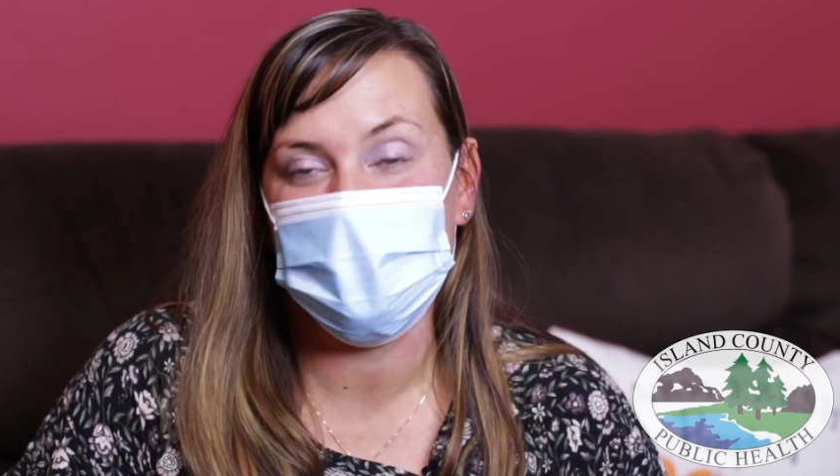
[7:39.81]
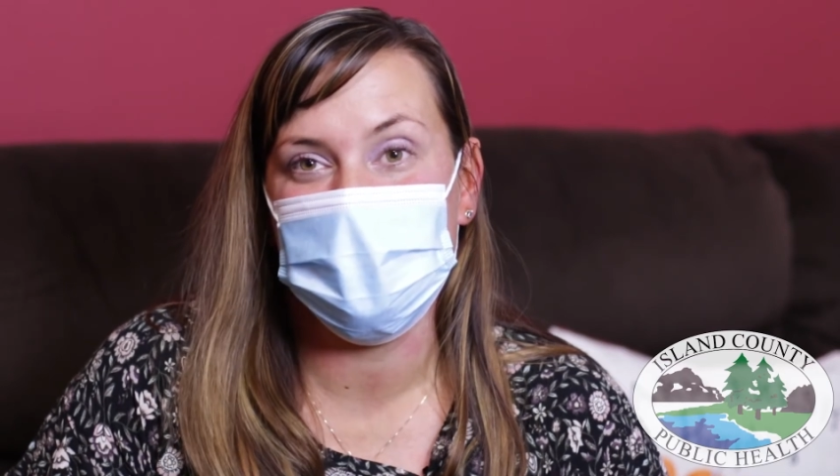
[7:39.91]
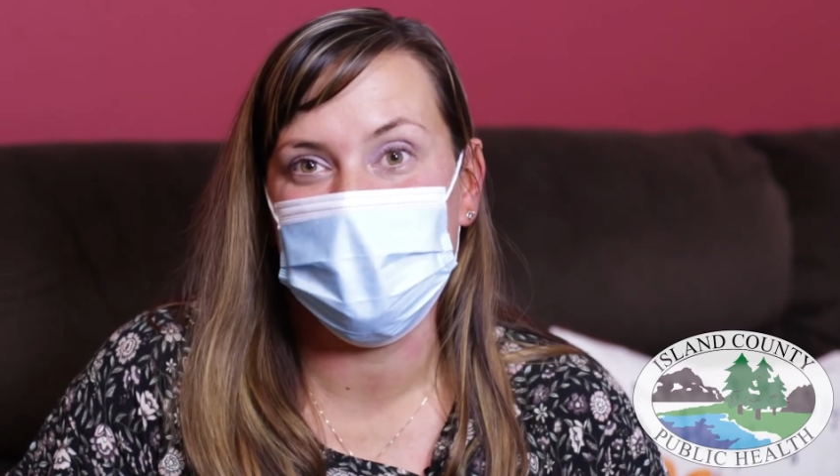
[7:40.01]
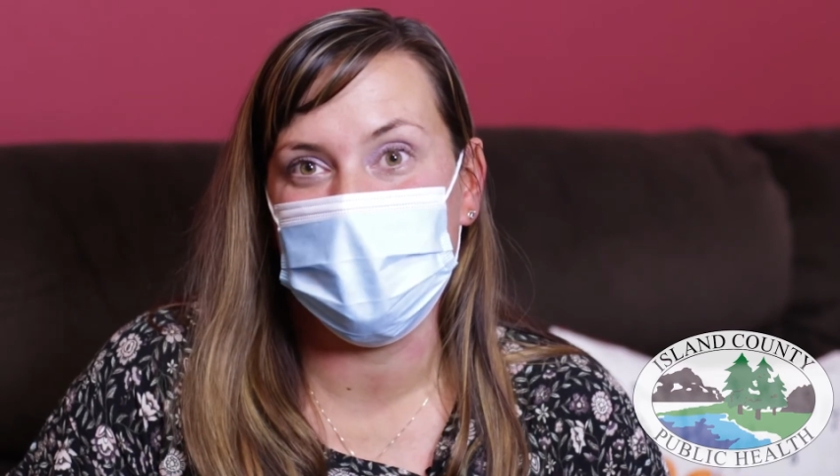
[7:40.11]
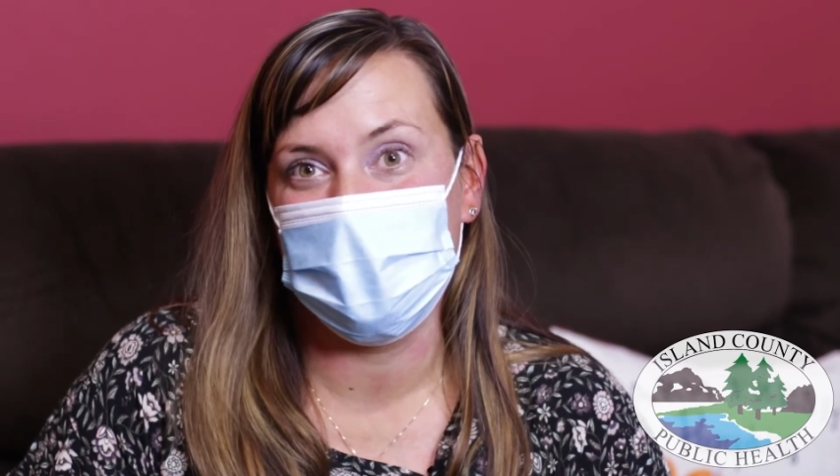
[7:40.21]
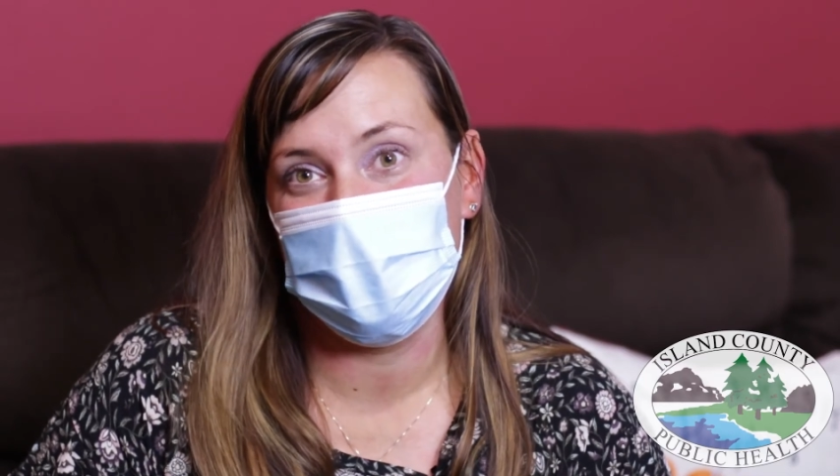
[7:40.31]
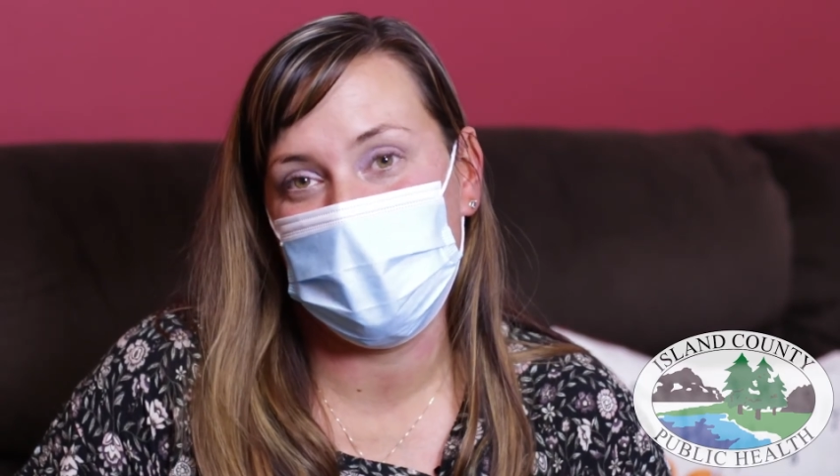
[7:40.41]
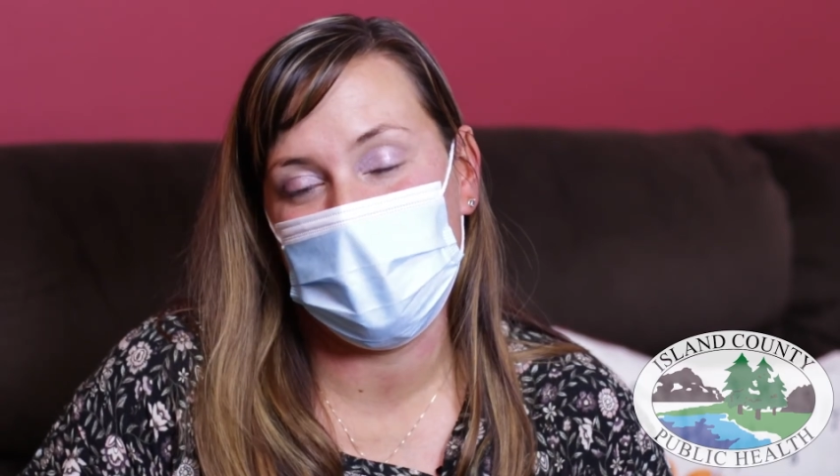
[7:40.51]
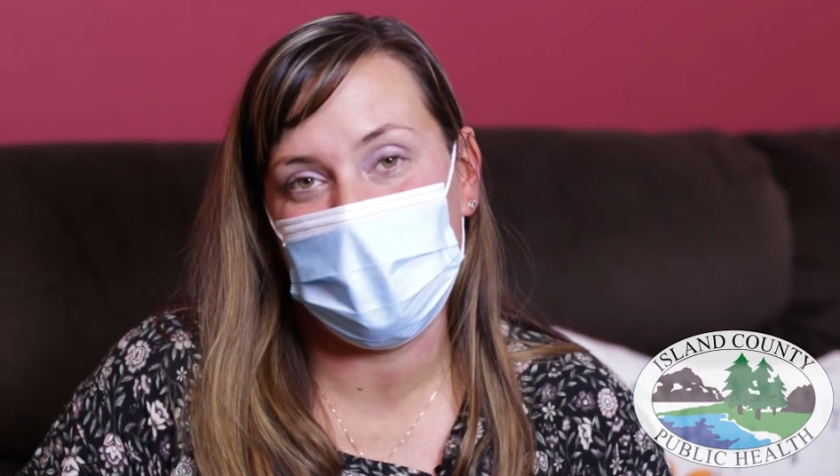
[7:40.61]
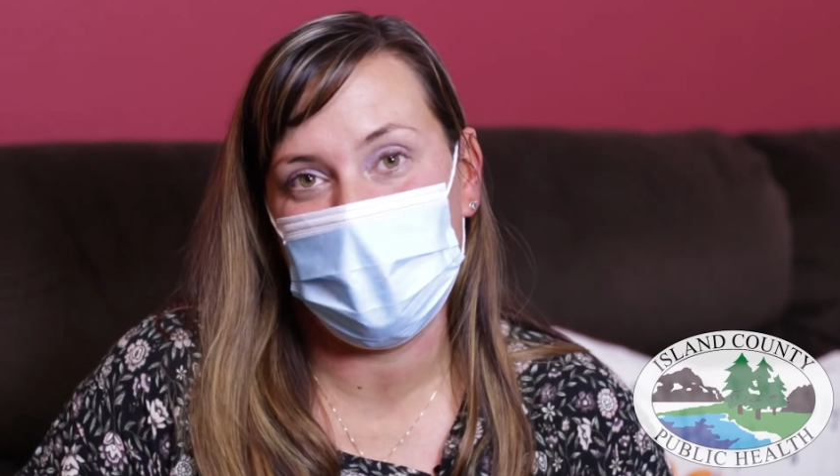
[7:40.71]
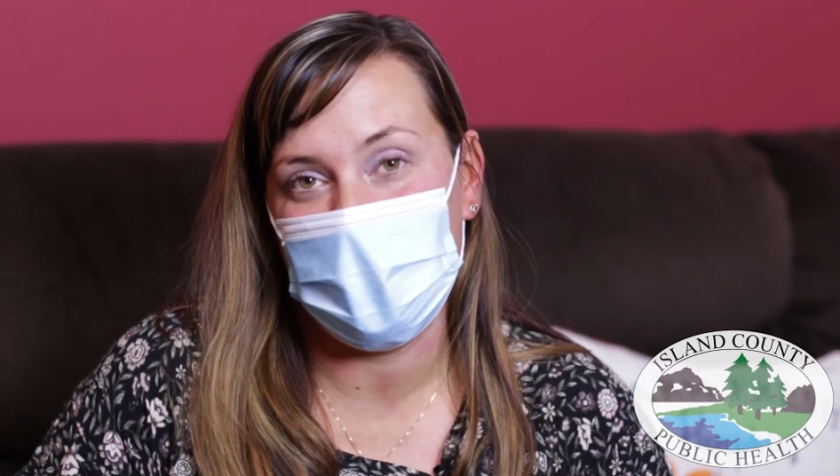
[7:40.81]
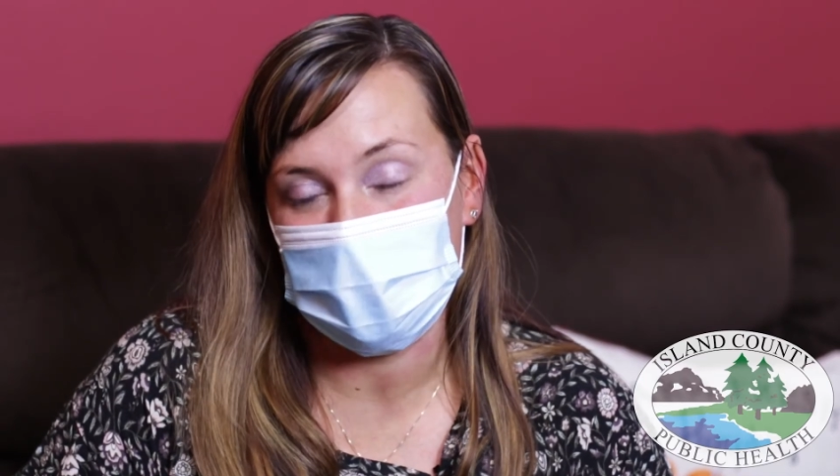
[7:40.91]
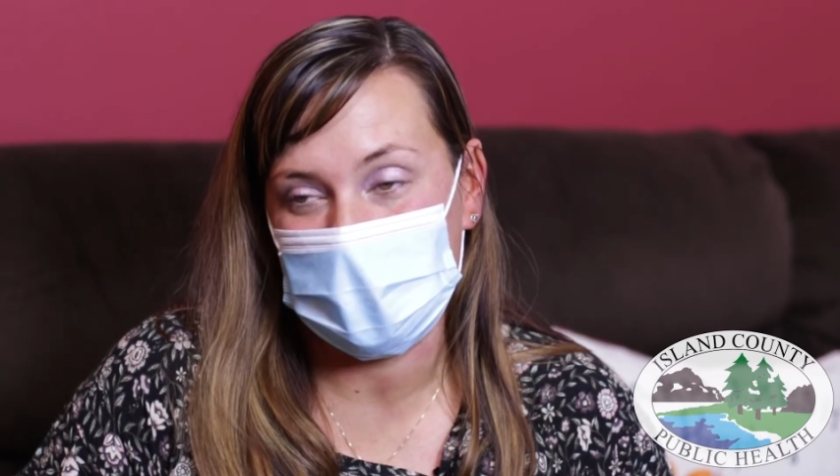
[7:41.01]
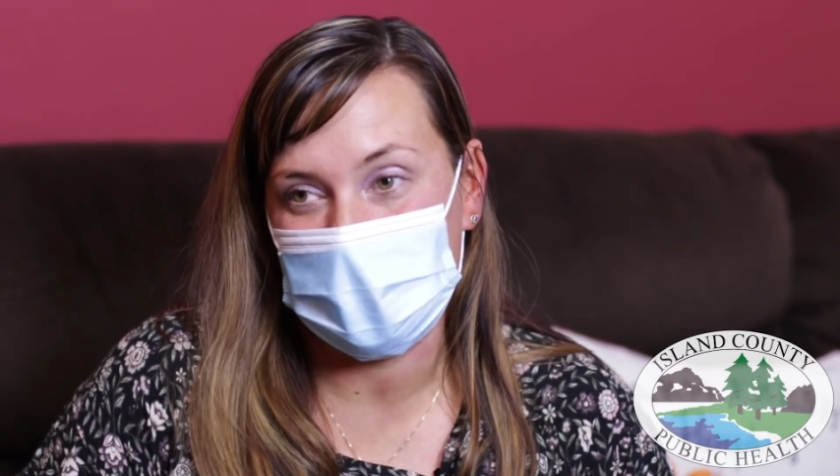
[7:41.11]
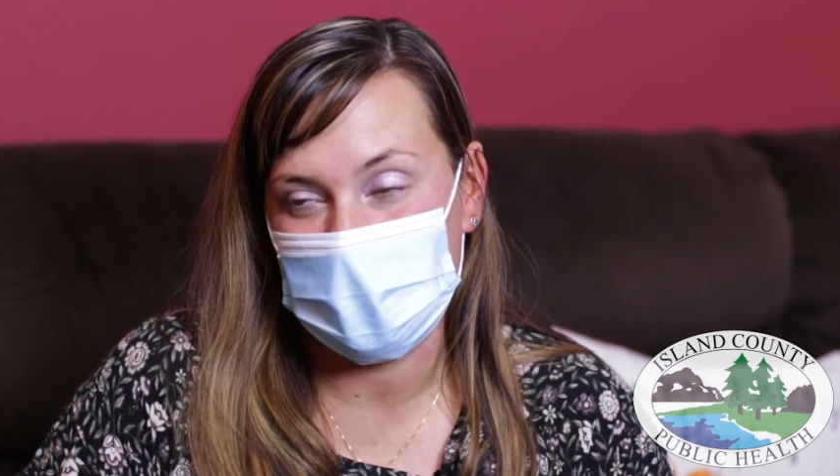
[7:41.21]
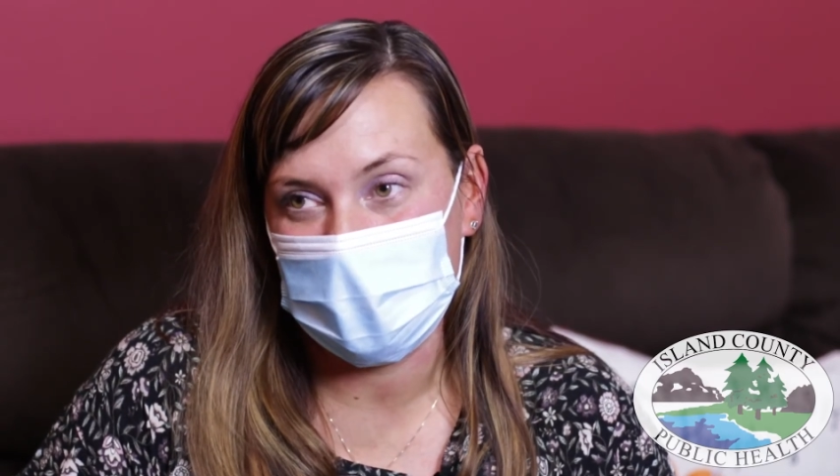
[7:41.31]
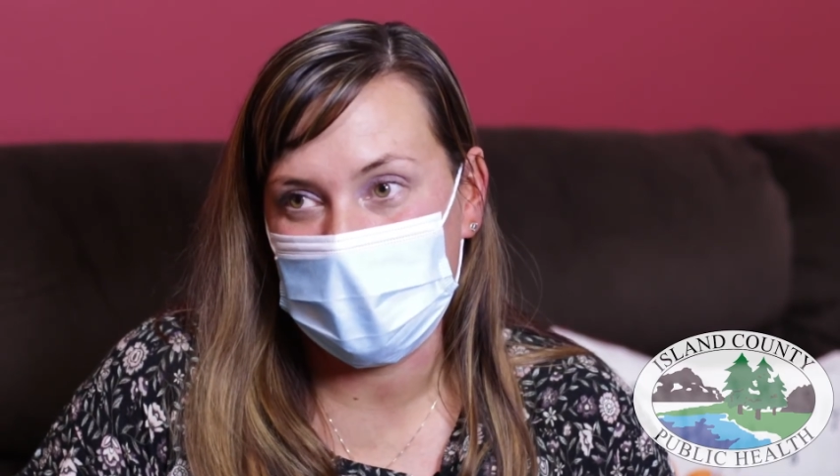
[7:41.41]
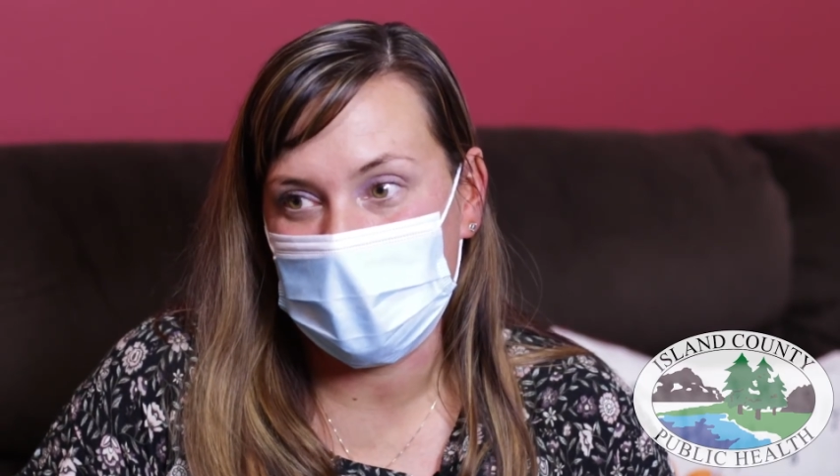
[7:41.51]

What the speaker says: decision for your family.